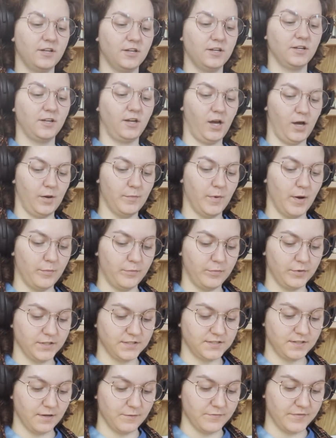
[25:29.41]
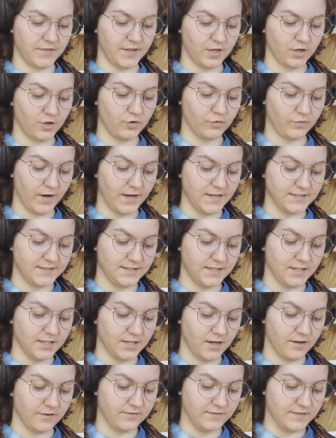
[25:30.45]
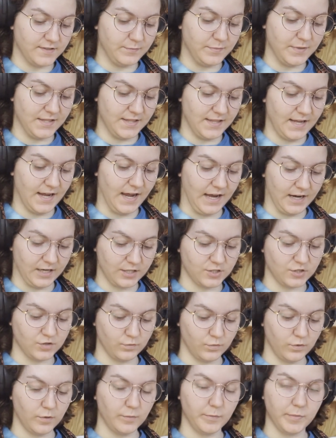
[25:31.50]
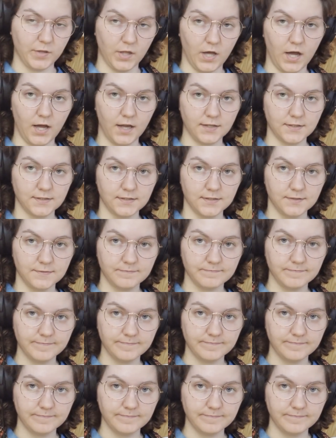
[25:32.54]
gonna come up with something crazy enough to be the actual plot.